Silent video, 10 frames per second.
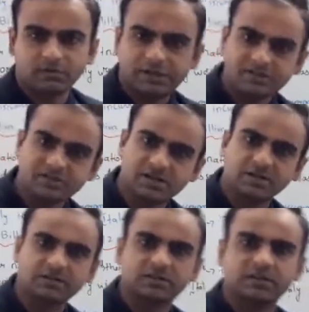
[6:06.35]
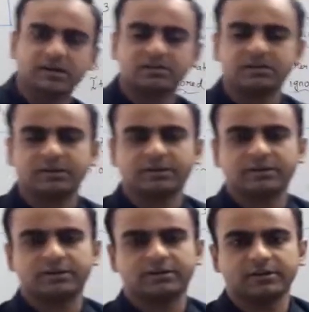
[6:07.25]
but instead there are
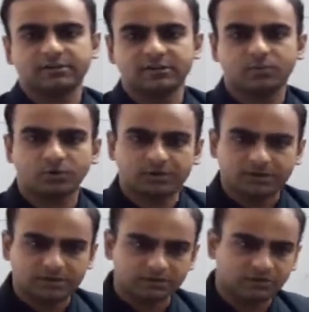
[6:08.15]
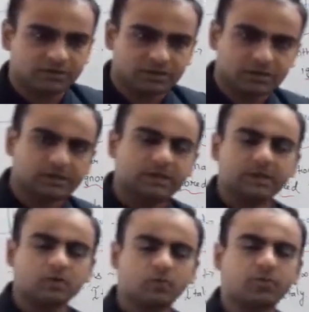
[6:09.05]
333.33
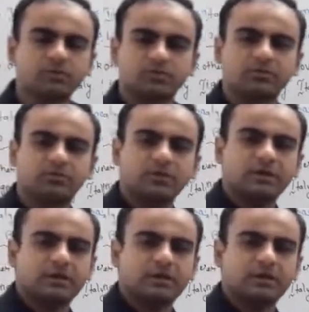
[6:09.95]
rupees